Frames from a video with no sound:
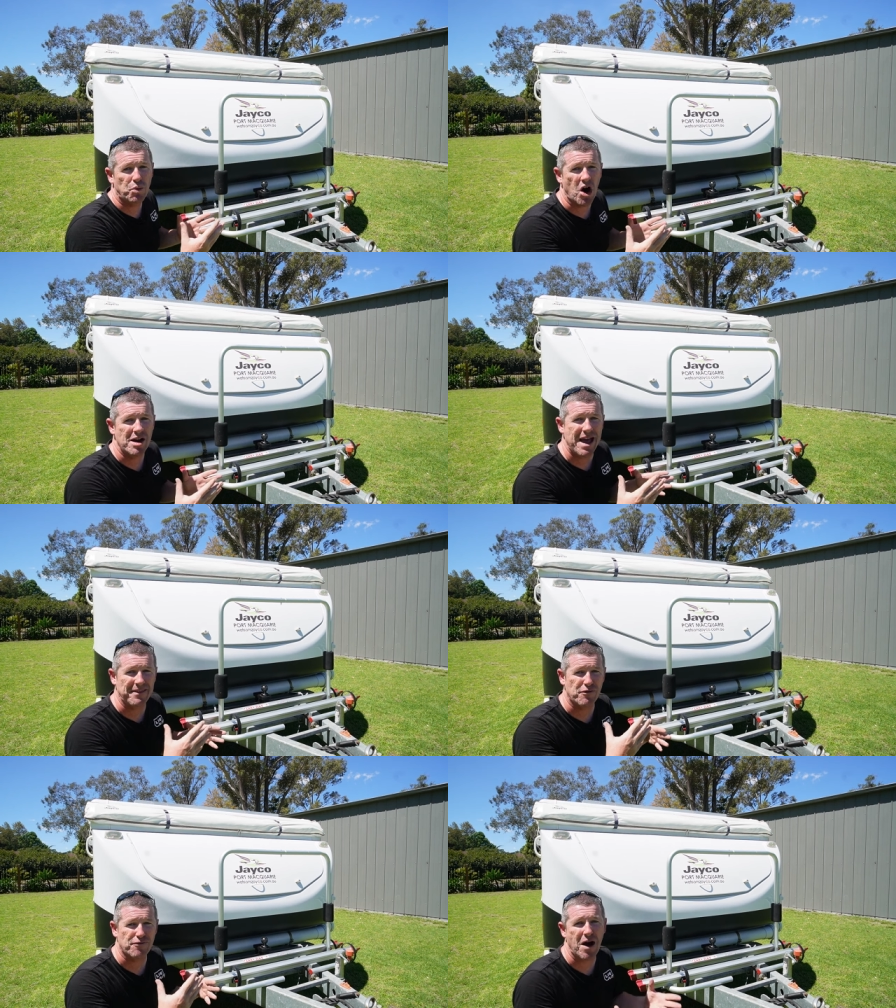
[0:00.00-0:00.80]
worry
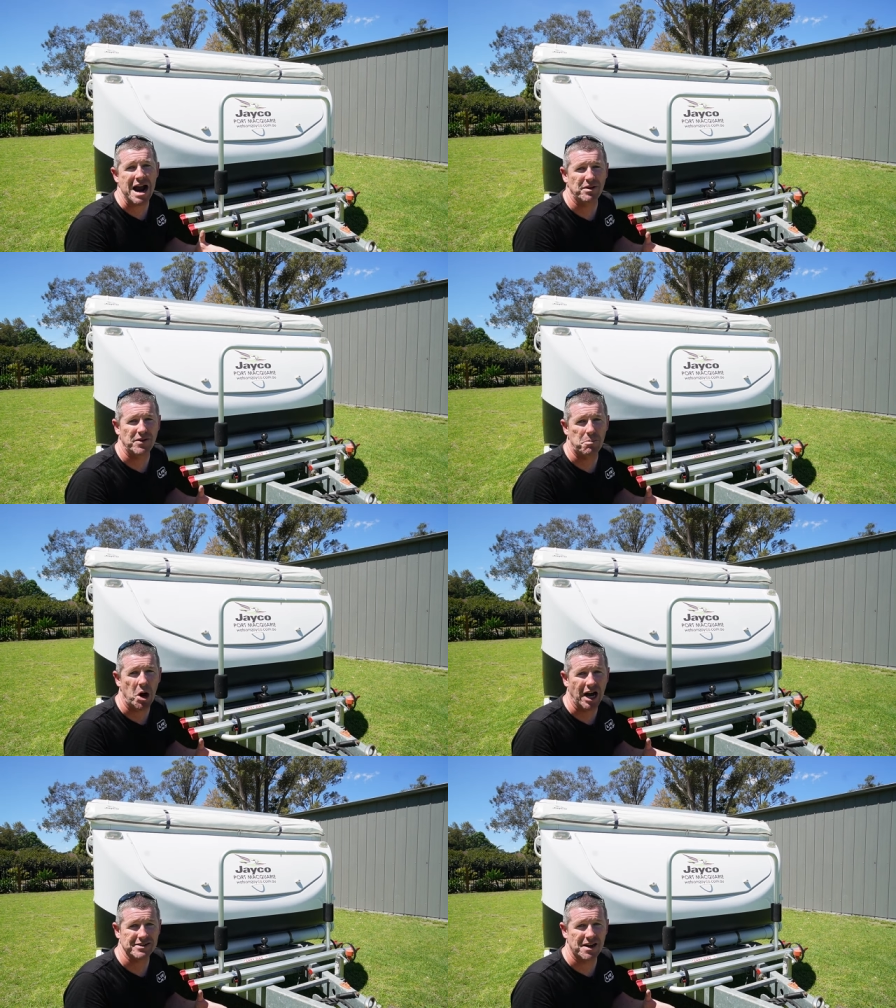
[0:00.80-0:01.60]
about the frame of your
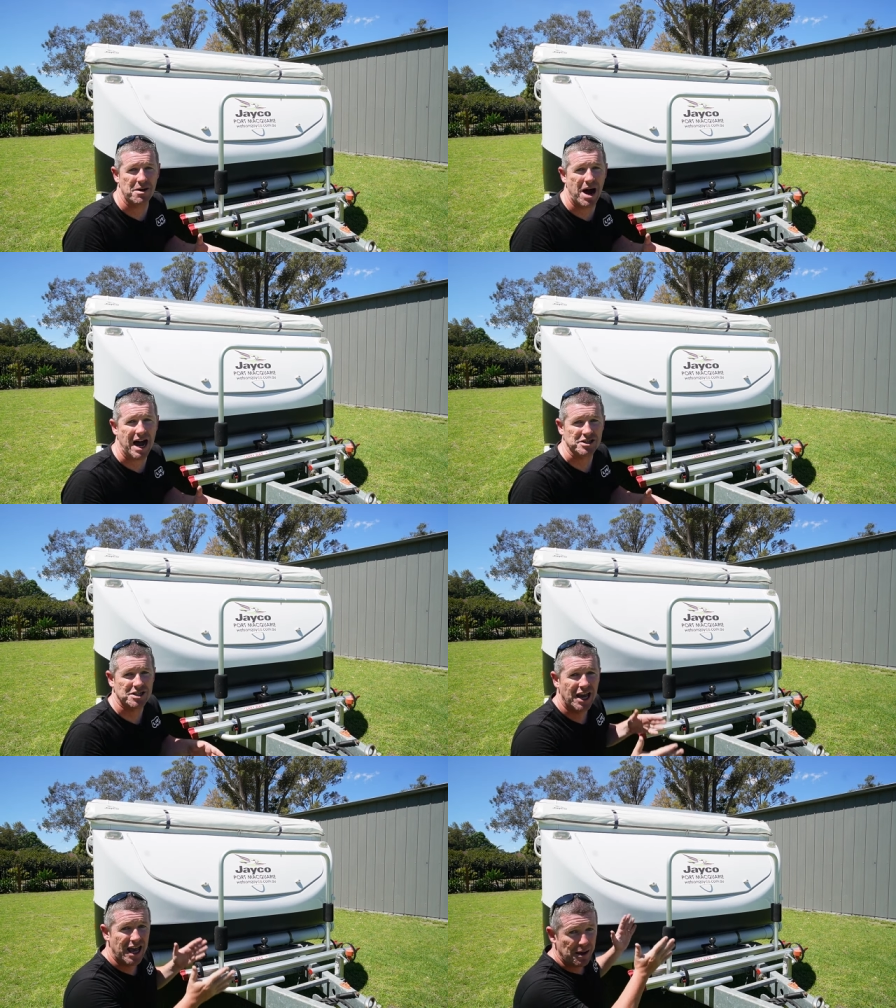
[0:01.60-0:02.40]
bike so
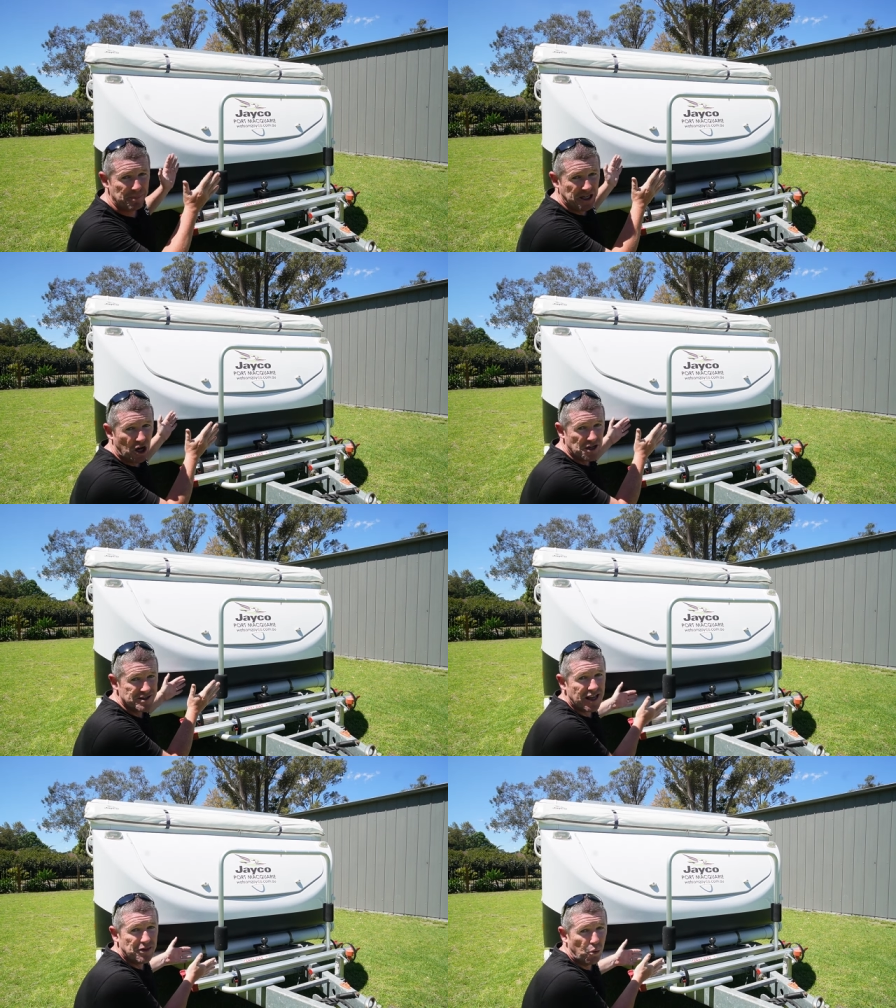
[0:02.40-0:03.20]
much
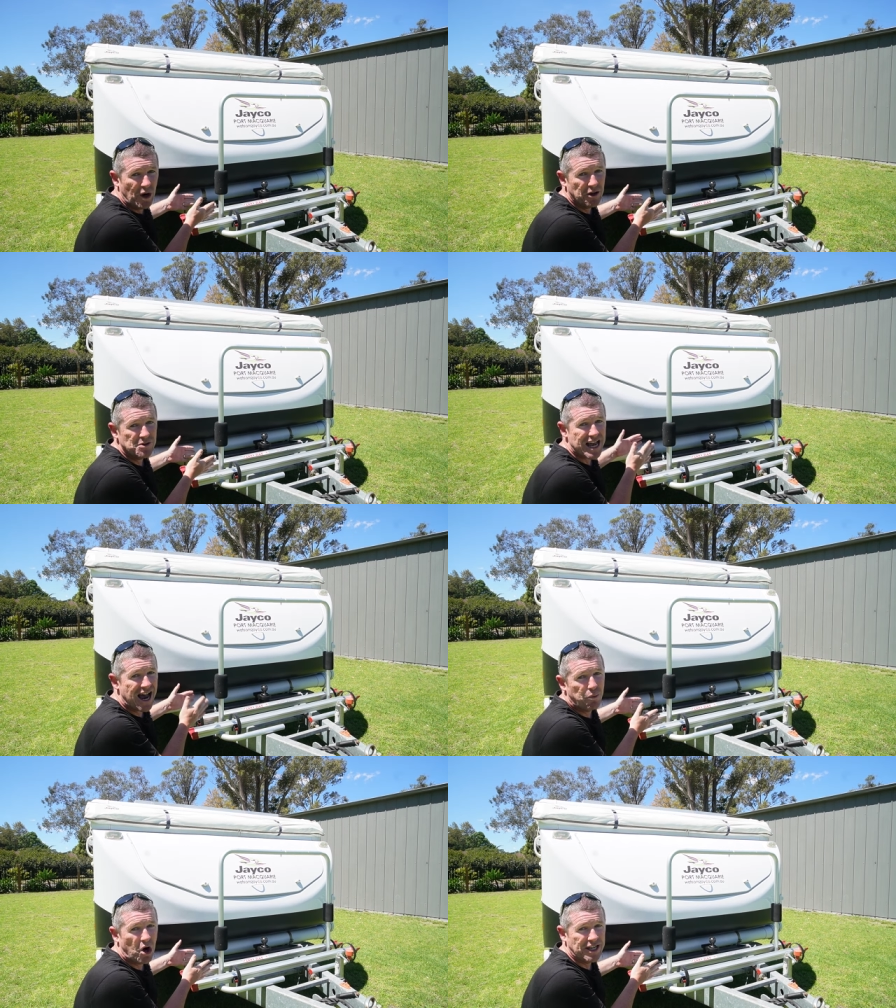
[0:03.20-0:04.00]
because the wheels
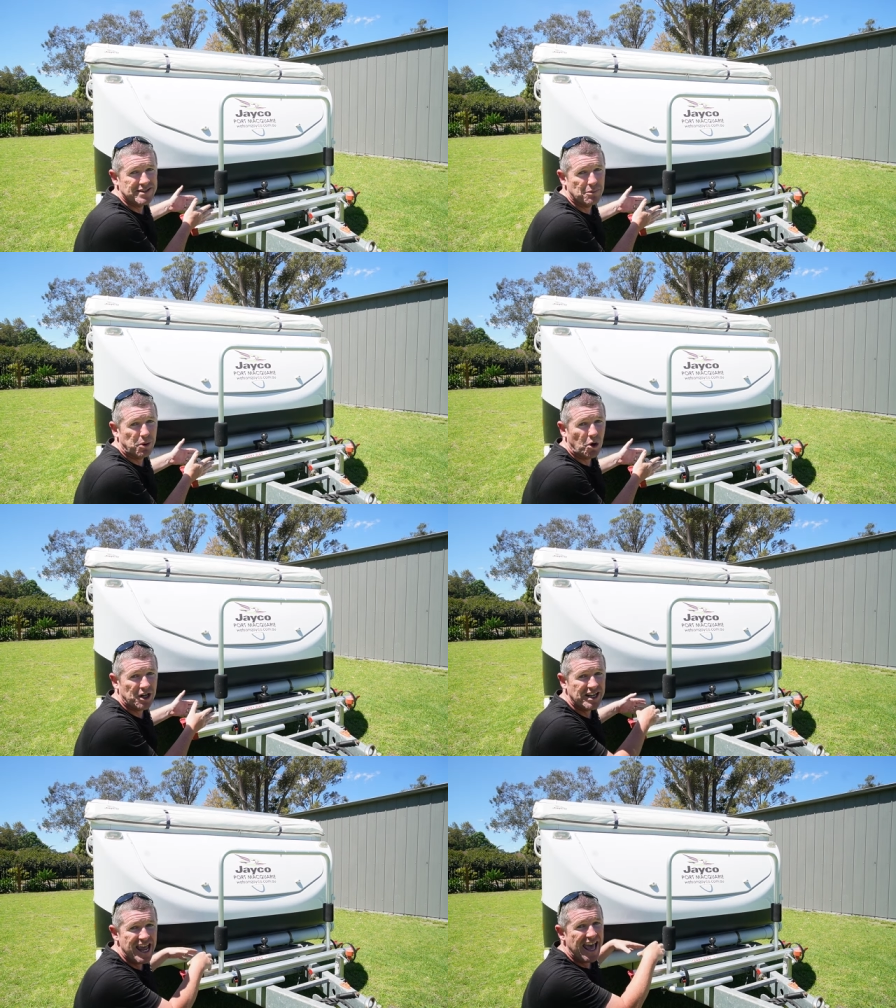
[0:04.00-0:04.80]
are what is
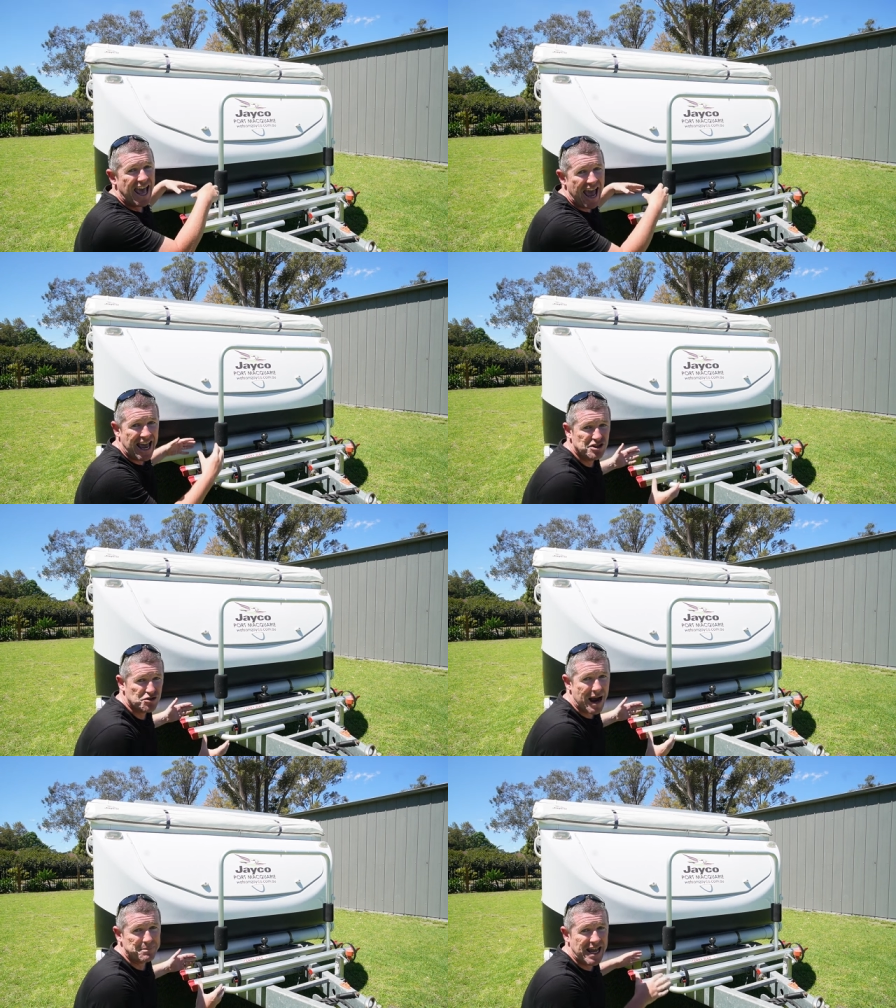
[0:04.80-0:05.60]
supported and
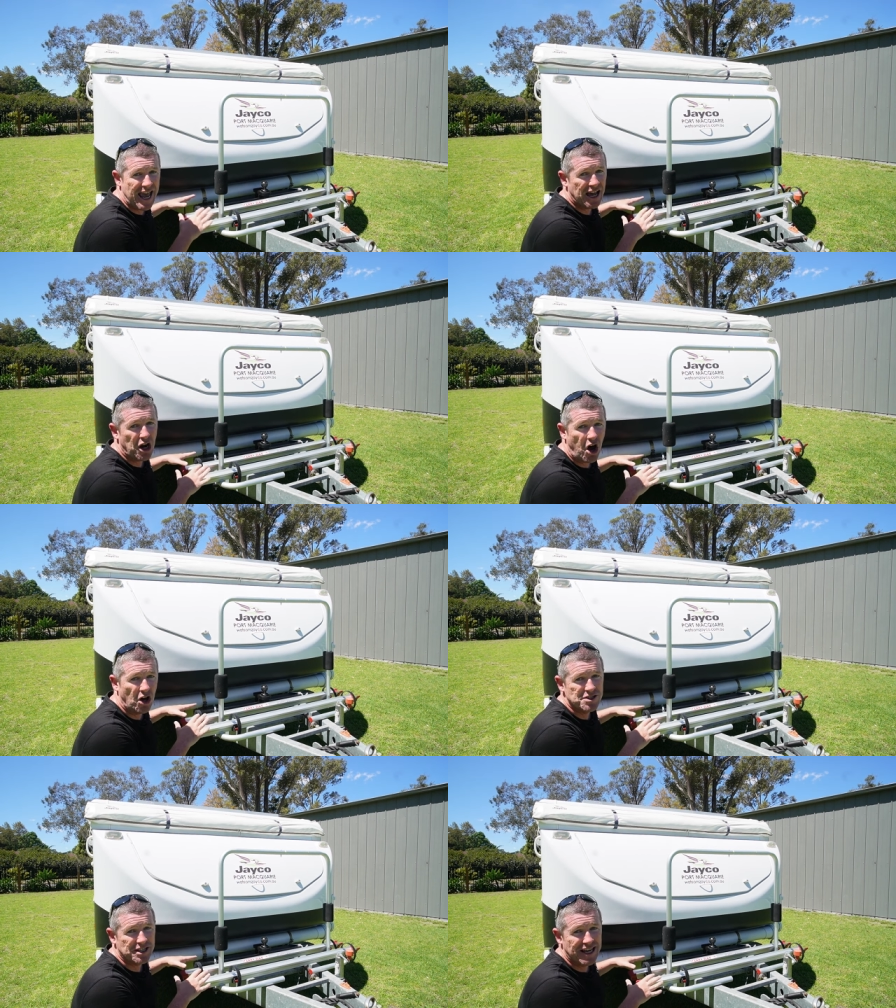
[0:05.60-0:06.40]
strapped down
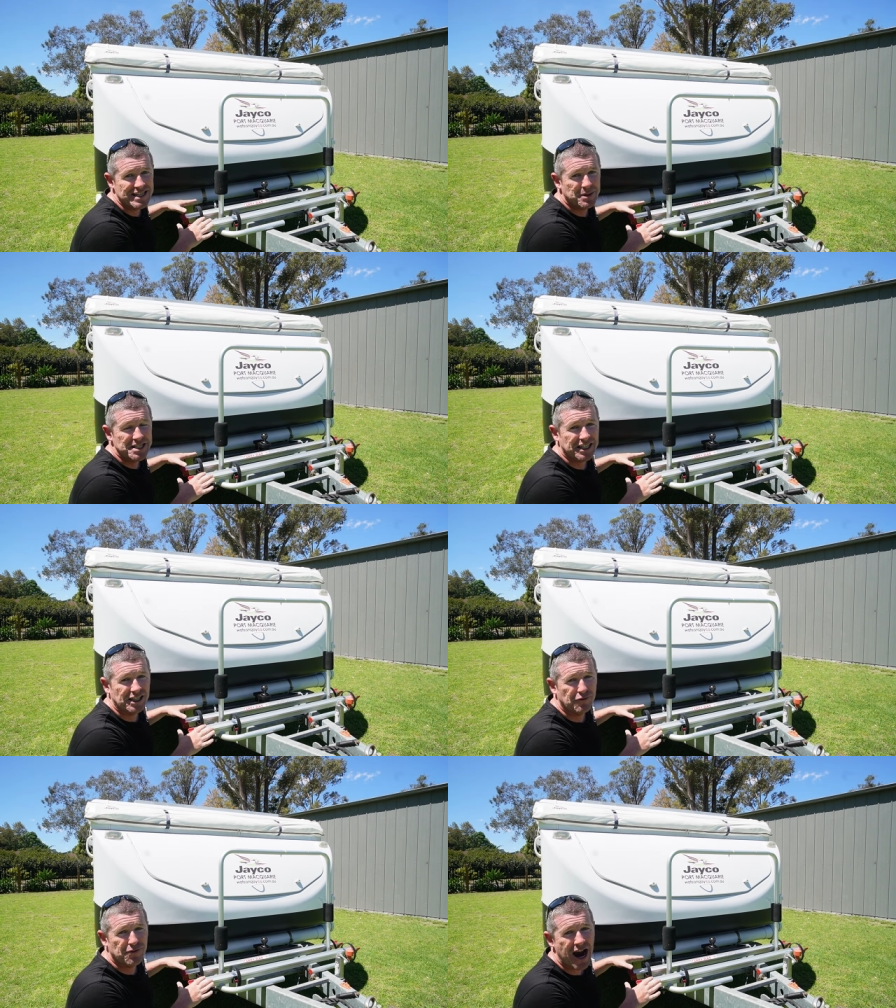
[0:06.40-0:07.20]
onto these
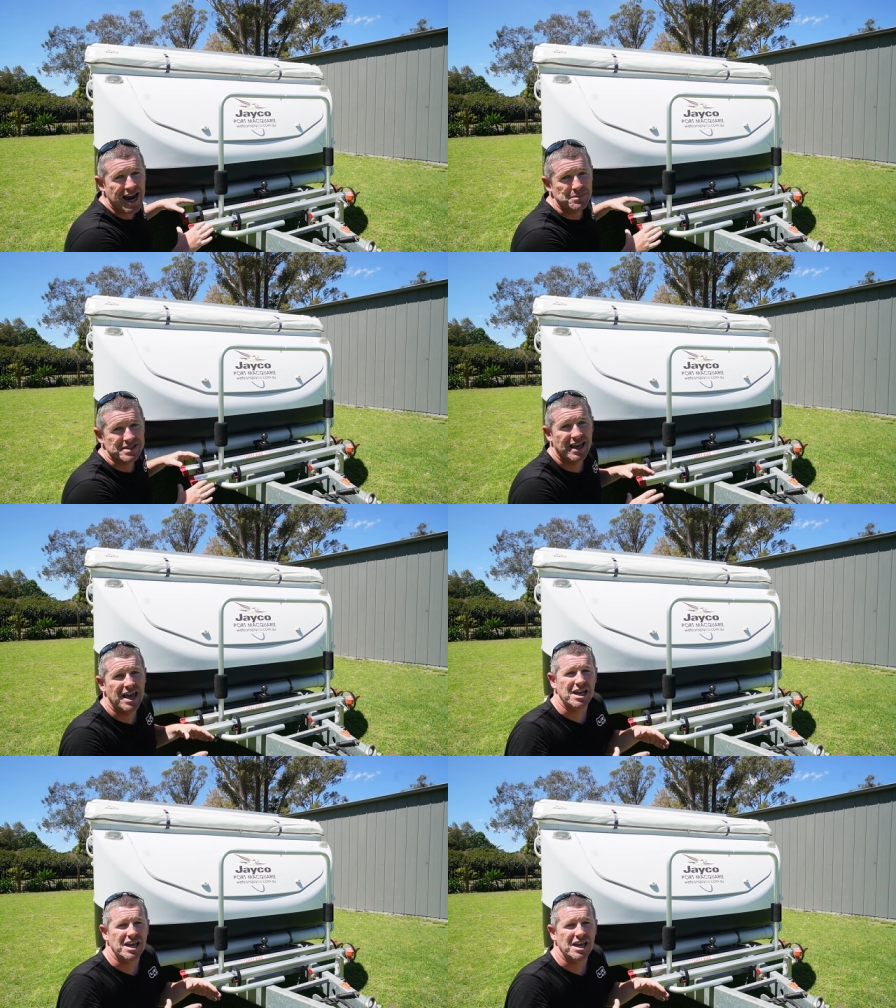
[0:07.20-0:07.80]
particular frames.